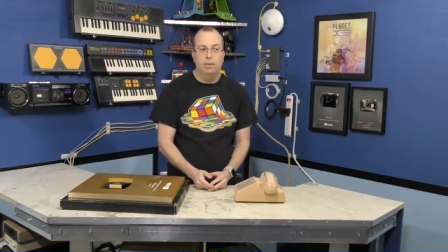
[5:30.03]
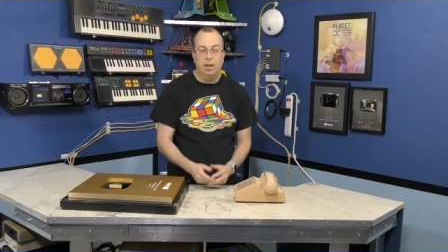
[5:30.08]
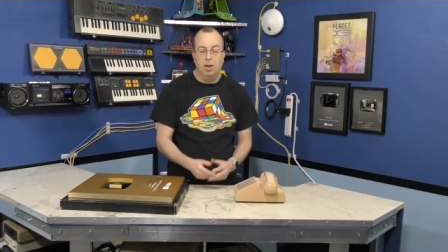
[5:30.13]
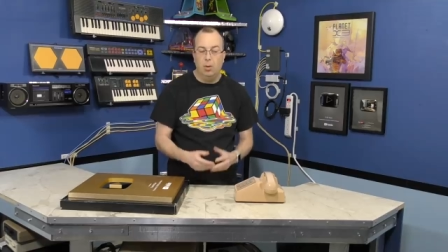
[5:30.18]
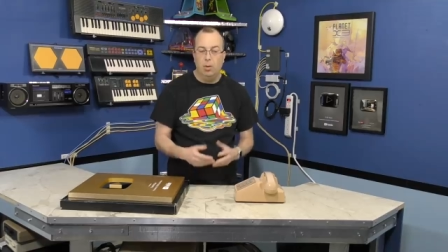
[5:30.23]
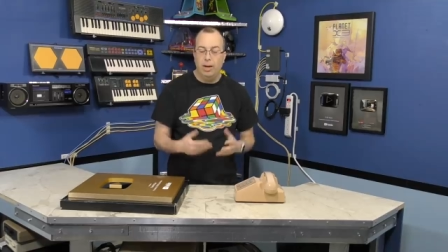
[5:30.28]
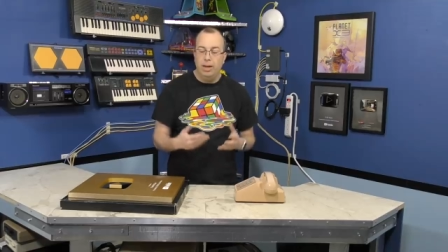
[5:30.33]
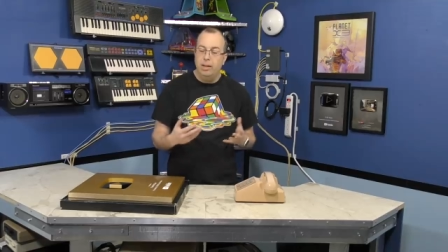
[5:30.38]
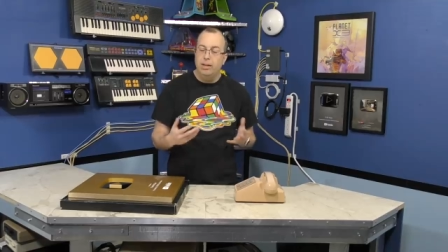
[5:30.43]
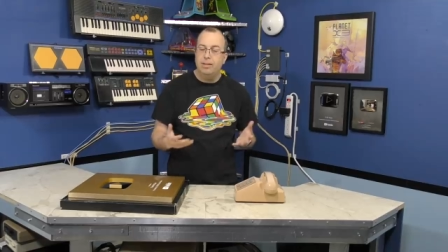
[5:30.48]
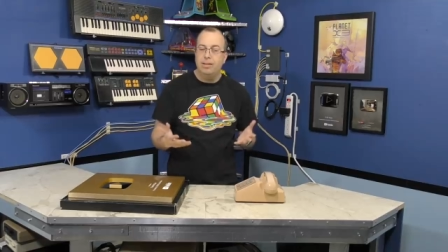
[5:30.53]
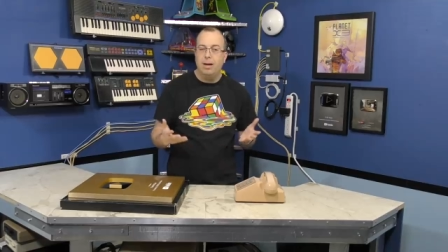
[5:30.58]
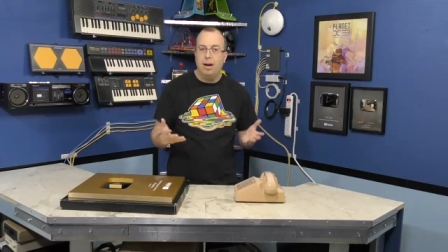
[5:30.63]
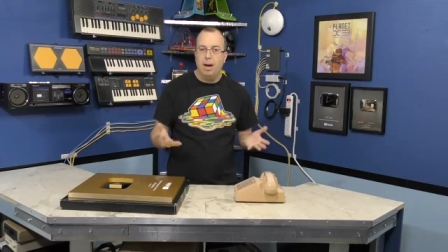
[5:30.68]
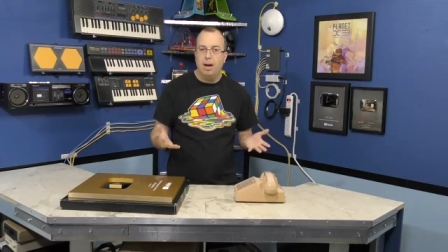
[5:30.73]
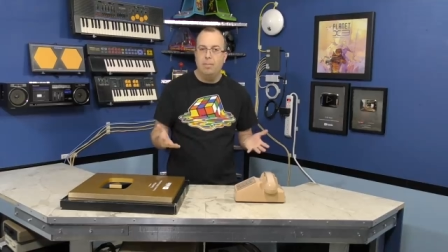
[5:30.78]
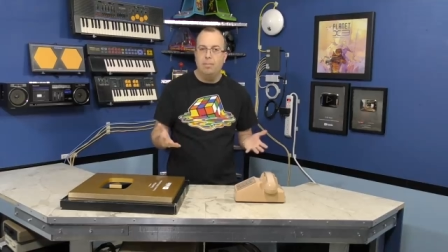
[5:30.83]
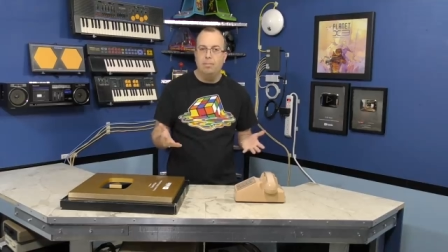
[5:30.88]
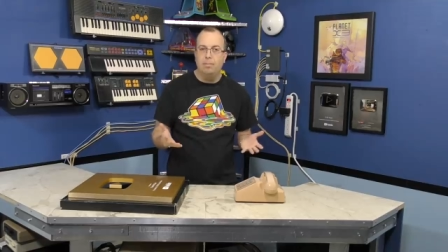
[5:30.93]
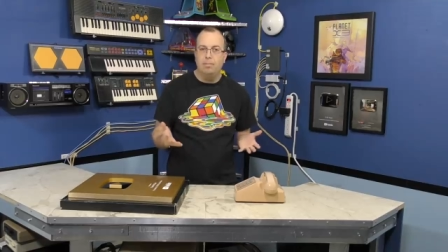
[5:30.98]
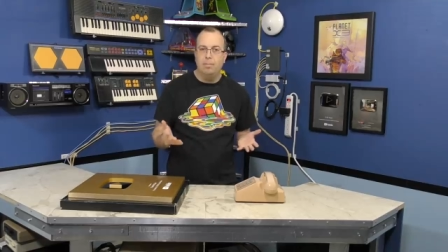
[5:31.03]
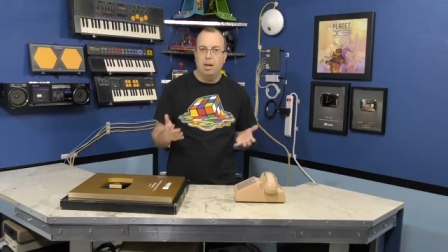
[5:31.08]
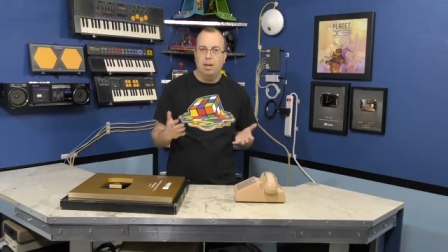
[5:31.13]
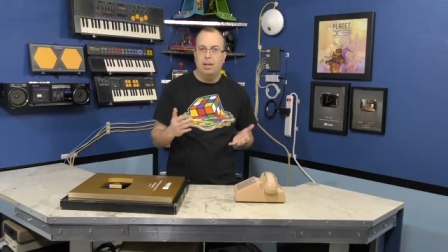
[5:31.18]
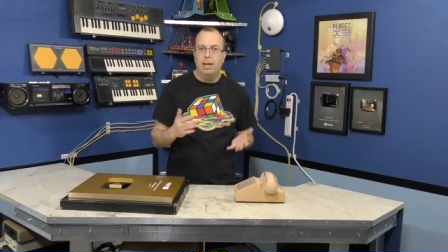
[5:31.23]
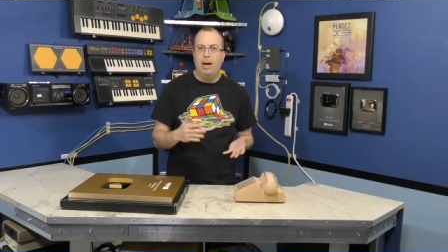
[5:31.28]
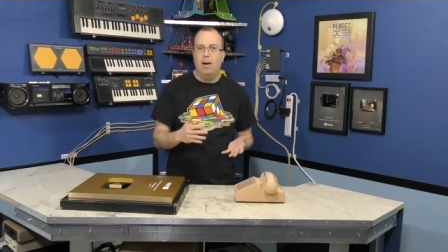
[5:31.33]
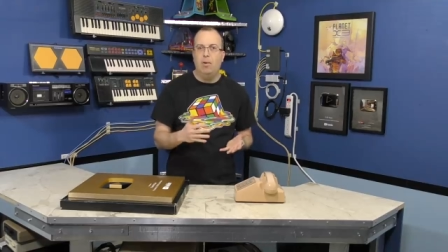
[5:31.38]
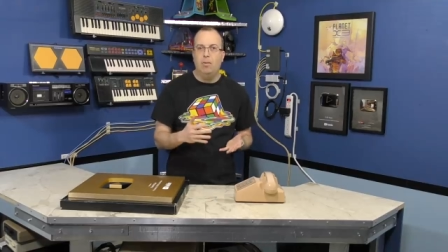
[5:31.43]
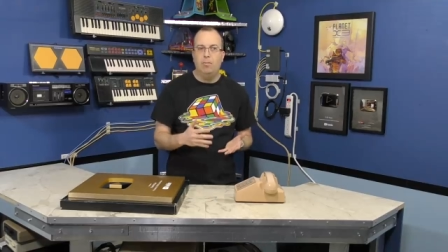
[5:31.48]
you know, in the time
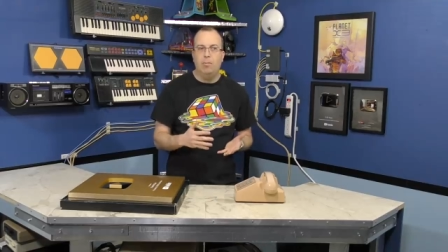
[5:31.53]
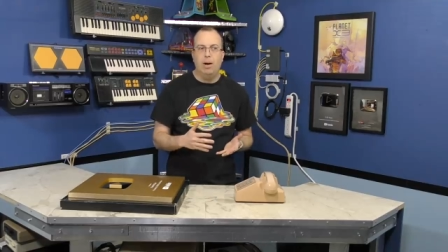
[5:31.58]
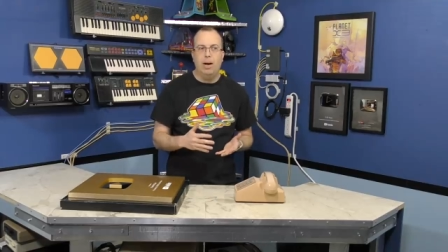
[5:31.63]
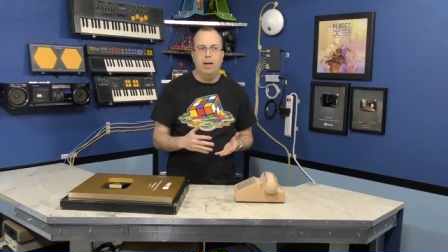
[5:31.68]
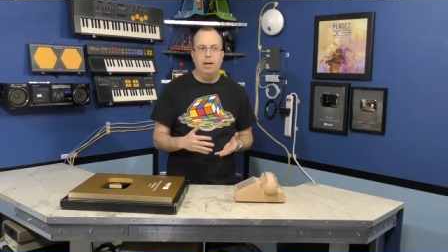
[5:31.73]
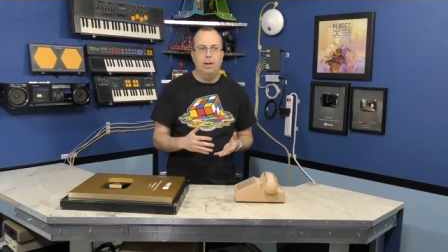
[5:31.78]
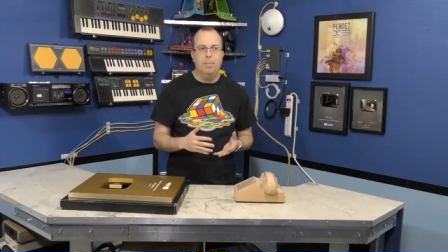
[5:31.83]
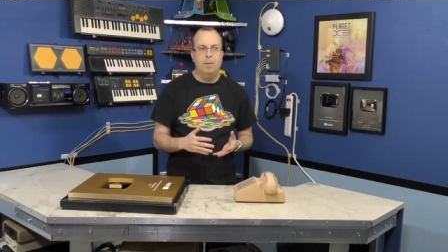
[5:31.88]
allowed, right?